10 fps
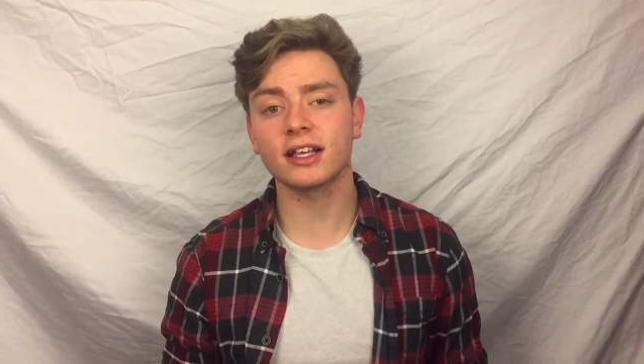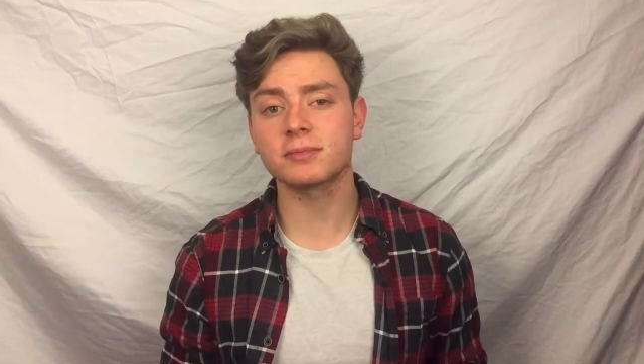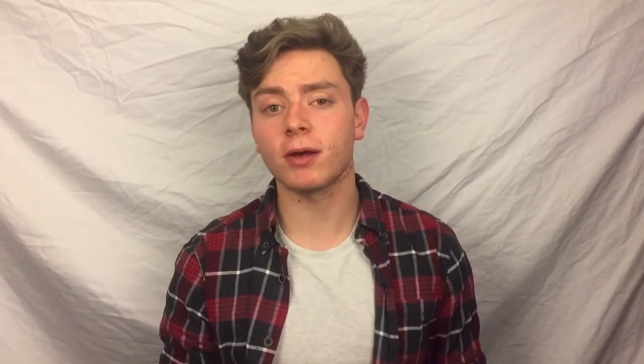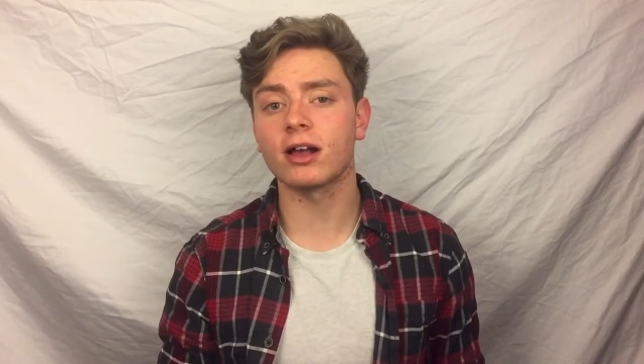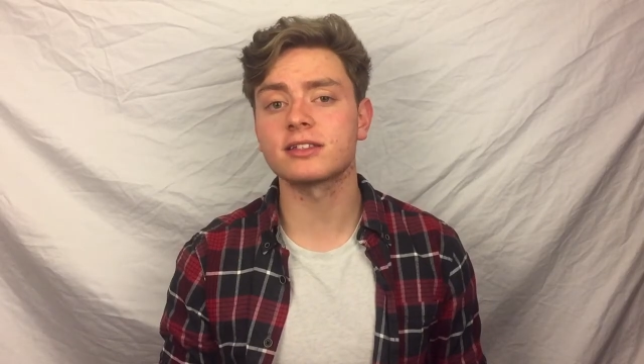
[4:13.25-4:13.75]

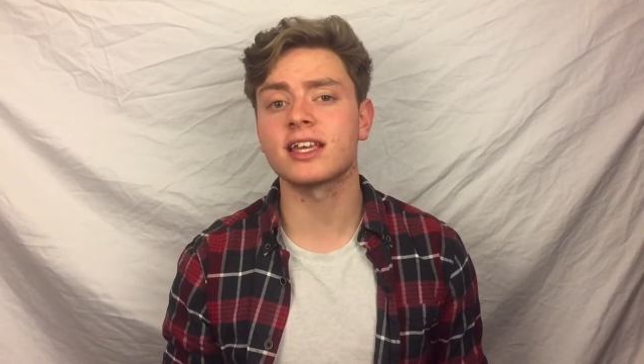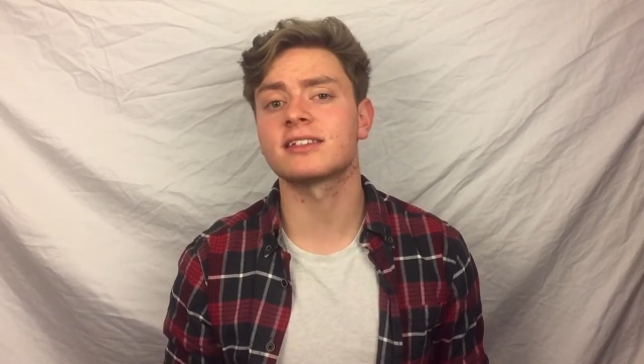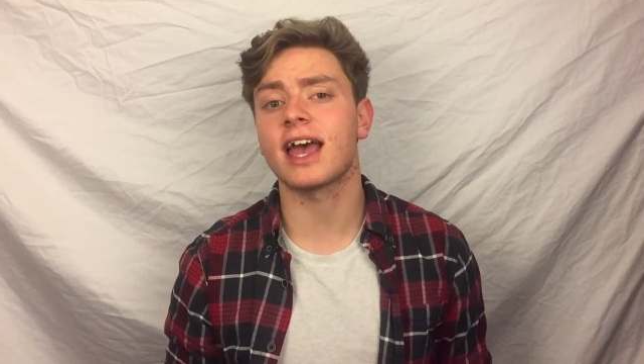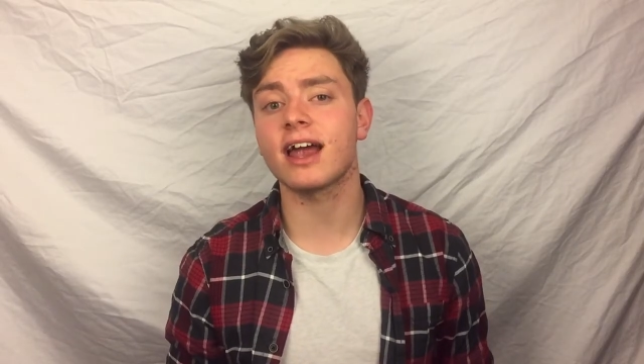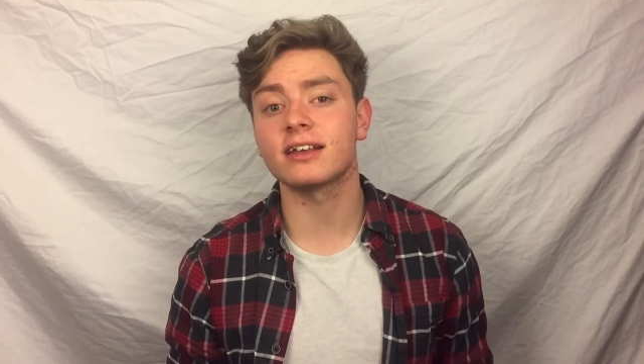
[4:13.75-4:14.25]
Xbox
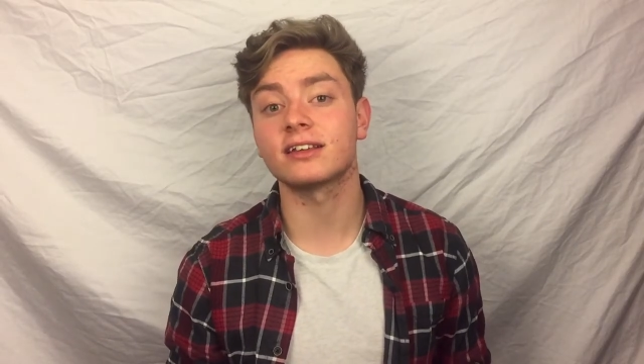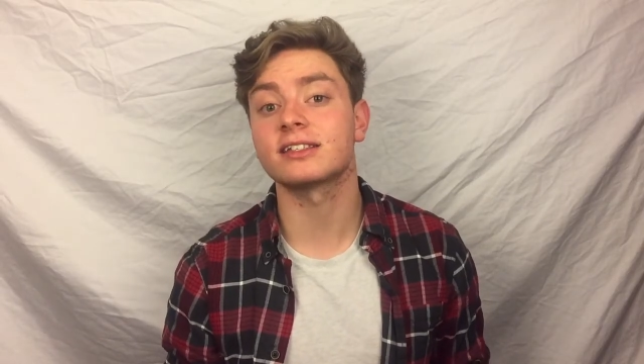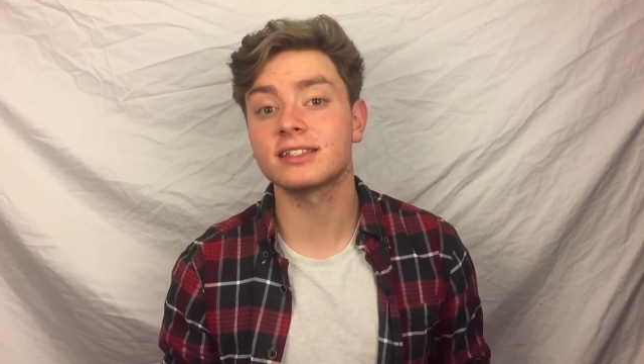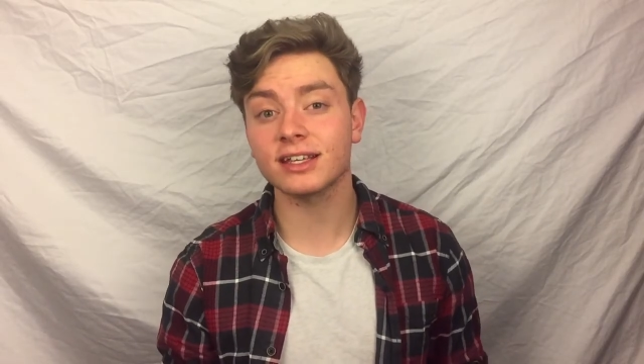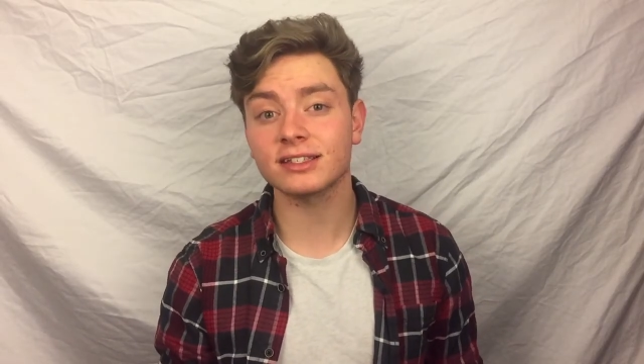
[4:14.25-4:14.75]
has added a
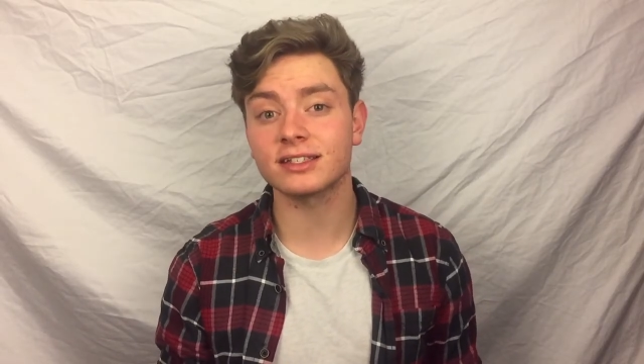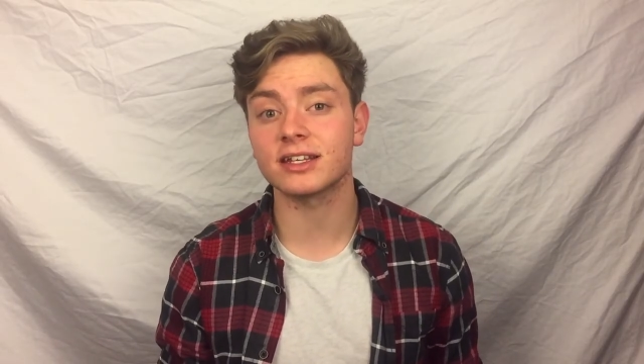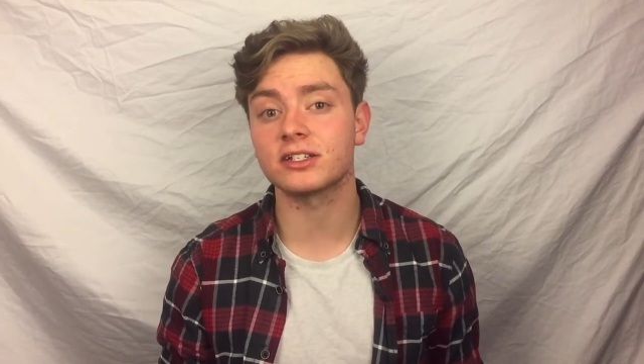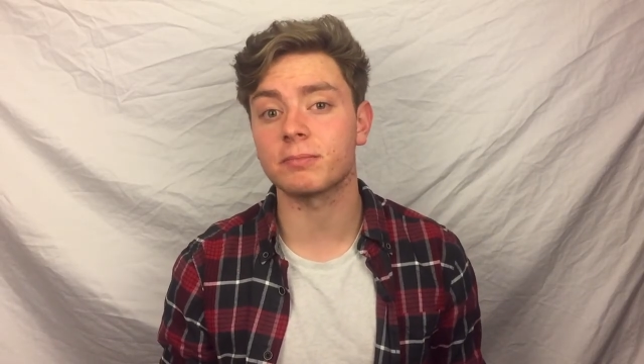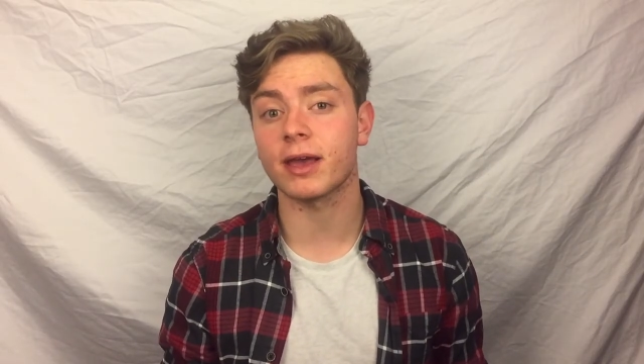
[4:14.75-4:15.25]

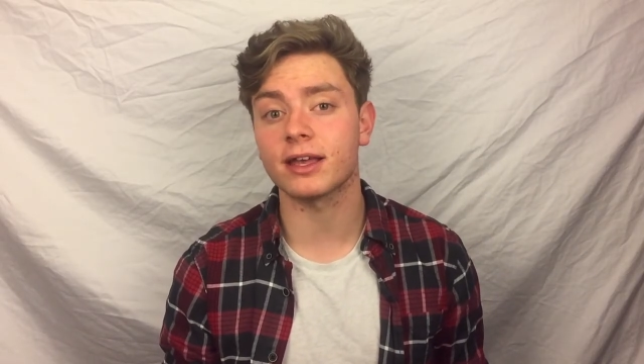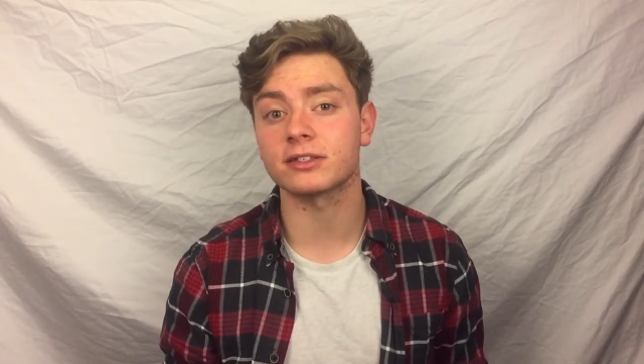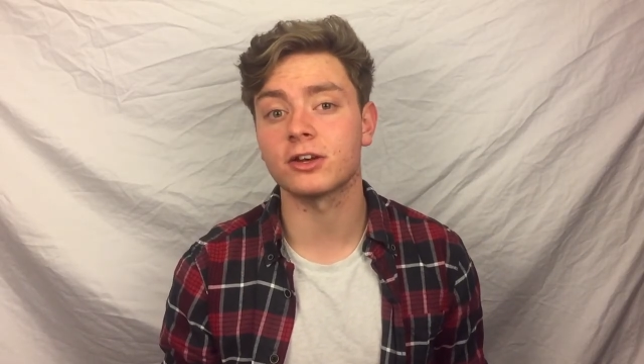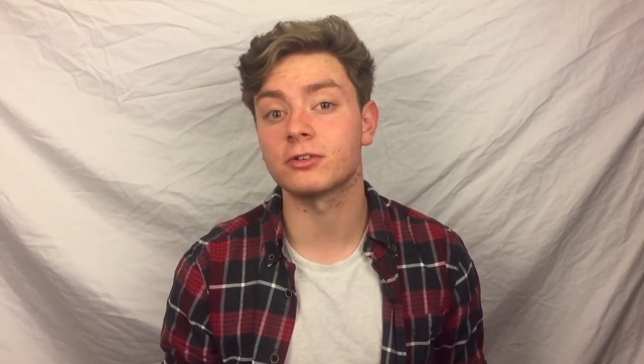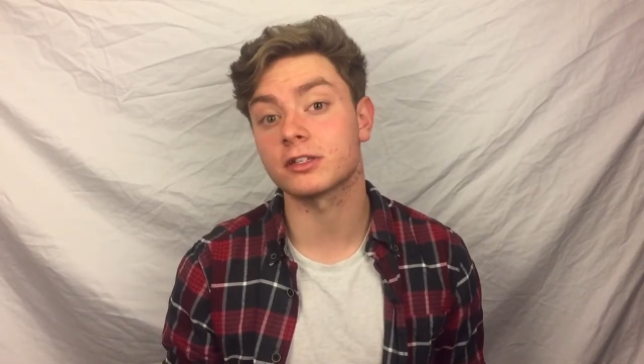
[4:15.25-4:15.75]
6-digit
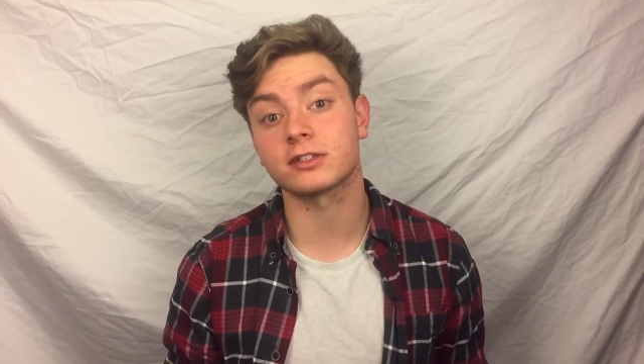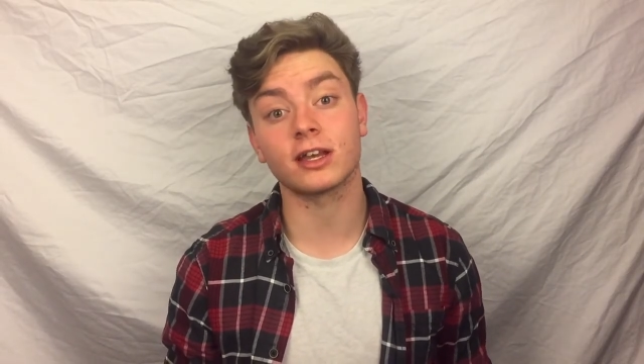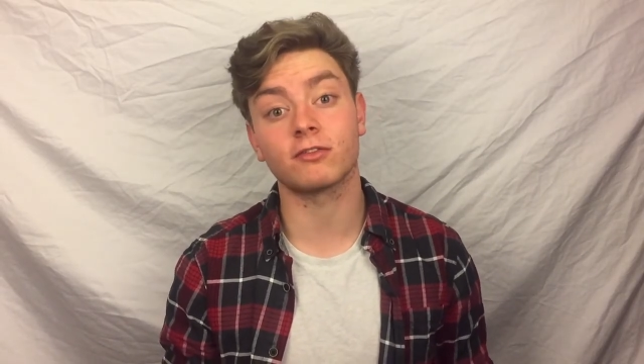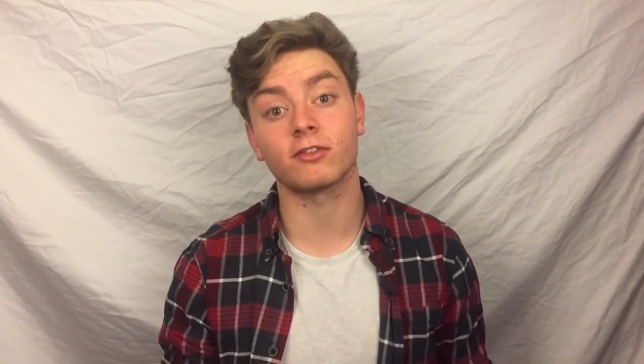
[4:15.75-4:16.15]
passcode instead